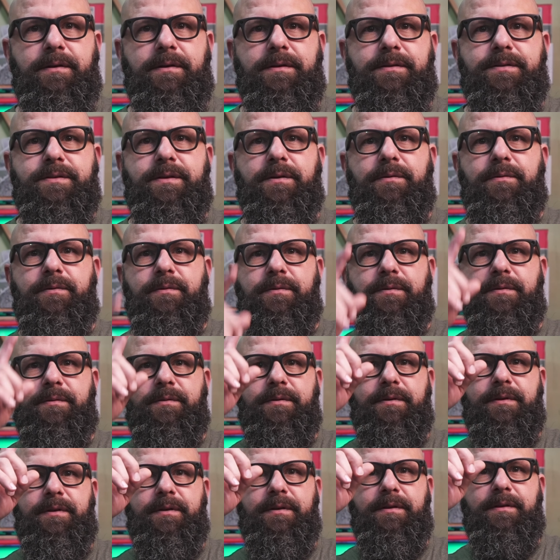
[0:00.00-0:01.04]
So
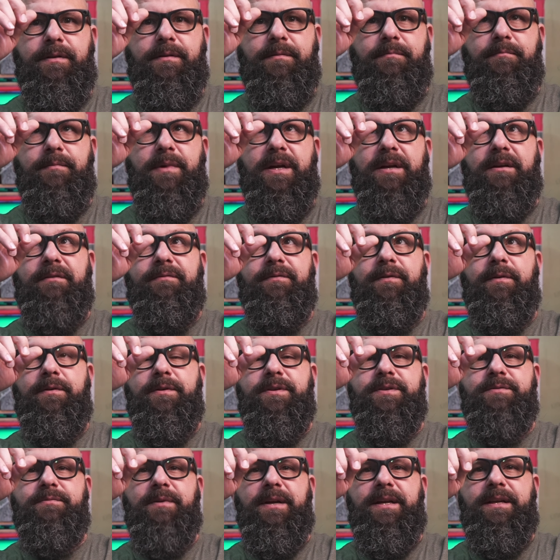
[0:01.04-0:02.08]
microphone
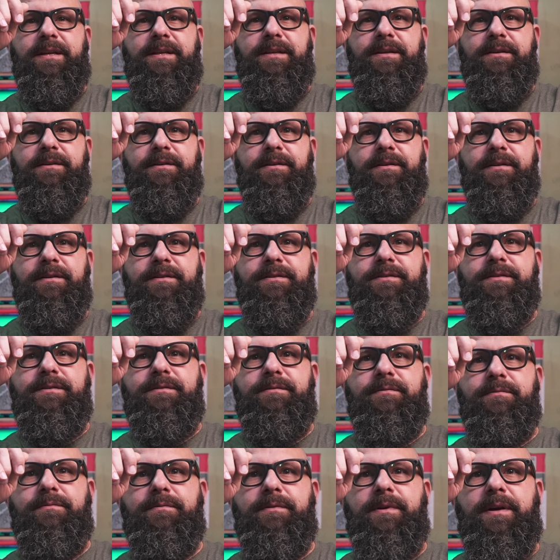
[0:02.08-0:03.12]
is right here,
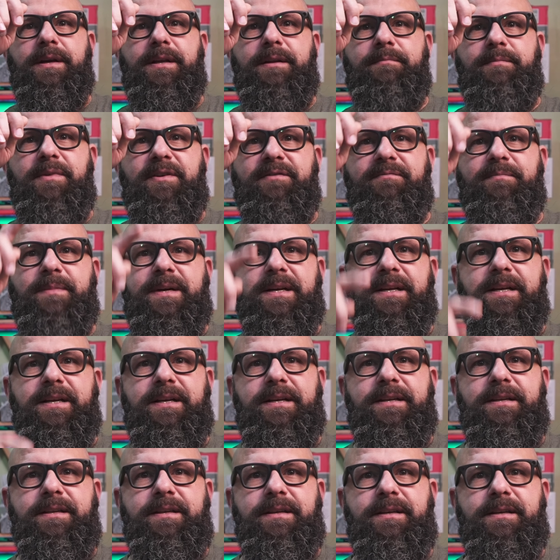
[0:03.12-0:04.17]
right above my
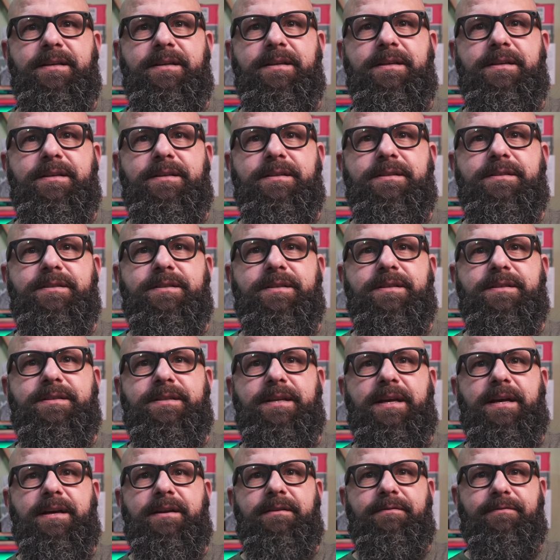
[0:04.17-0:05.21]
head, just
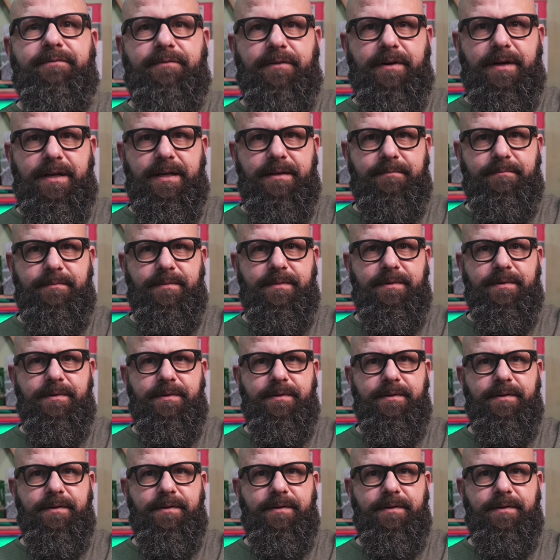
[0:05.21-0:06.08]
out of frame.